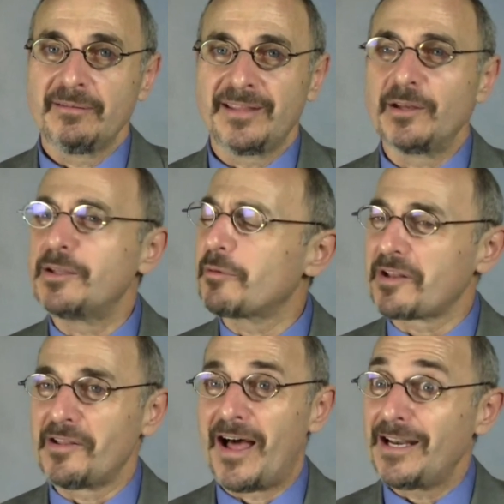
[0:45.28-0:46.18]
there was
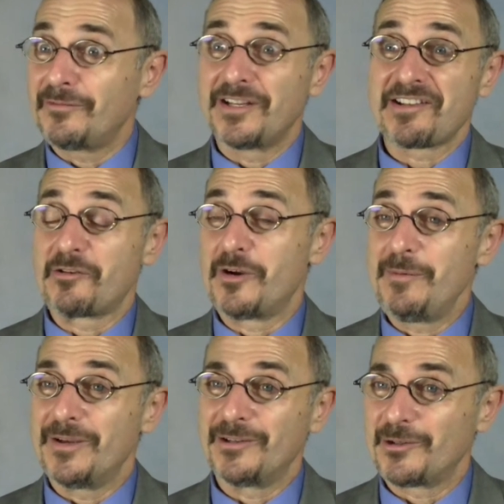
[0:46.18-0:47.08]
a lot of
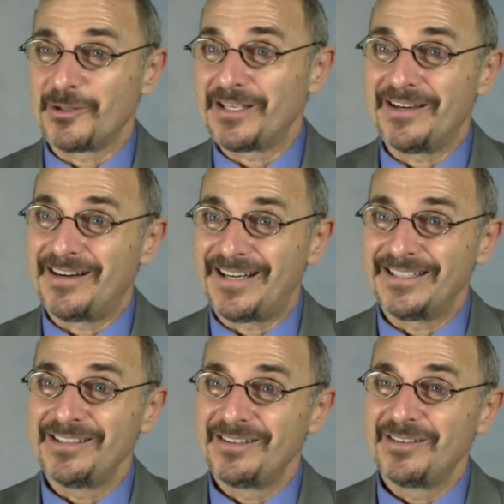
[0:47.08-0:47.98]
disagreement early
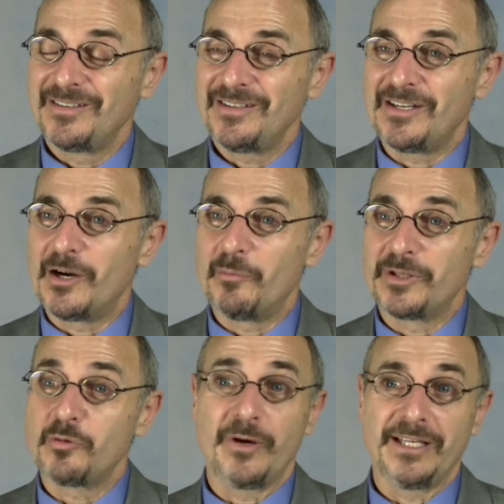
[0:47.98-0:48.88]
on, you know,
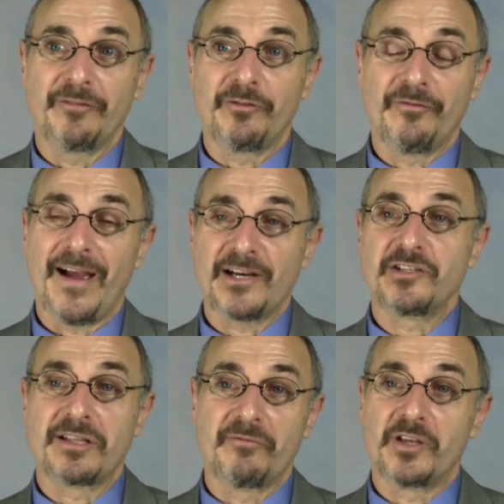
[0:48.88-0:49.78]
between different
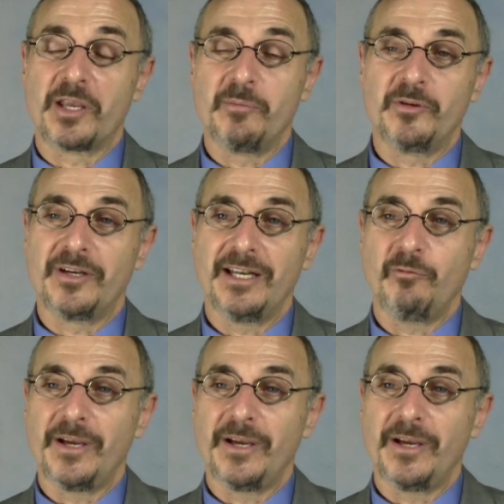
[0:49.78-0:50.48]
factions of the community.